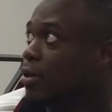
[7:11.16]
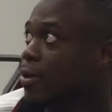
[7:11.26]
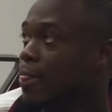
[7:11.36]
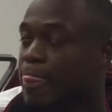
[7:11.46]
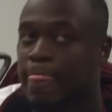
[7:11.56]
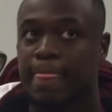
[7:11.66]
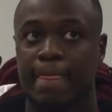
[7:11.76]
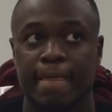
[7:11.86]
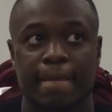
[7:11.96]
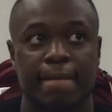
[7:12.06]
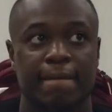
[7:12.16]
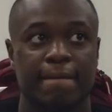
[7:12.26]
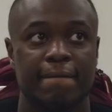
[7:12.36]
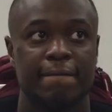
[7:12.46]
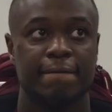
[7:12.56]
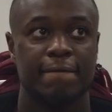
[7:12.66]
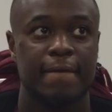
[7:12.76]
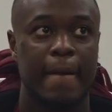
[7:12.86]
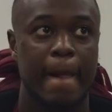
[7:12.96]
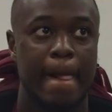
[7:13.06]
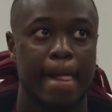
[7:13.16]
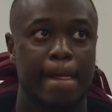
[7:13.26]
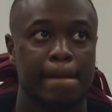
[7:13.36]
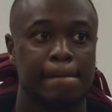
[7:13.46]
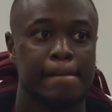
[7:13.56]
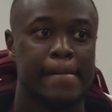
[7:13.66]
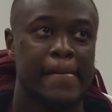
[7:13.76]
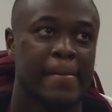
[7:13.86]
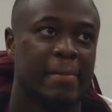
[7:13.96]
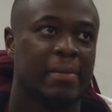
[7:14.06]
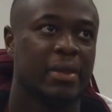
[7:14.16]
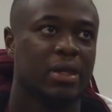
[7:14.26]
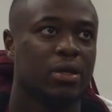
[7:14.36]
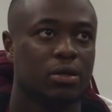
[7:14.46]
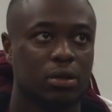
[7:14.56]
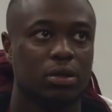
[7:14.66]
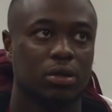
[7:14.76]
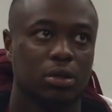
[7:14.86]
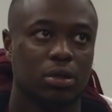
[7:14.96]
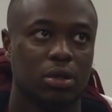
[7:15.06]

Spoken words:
What's that like when Labonte's coming after your spot like that, man? I know he could be a little pesky.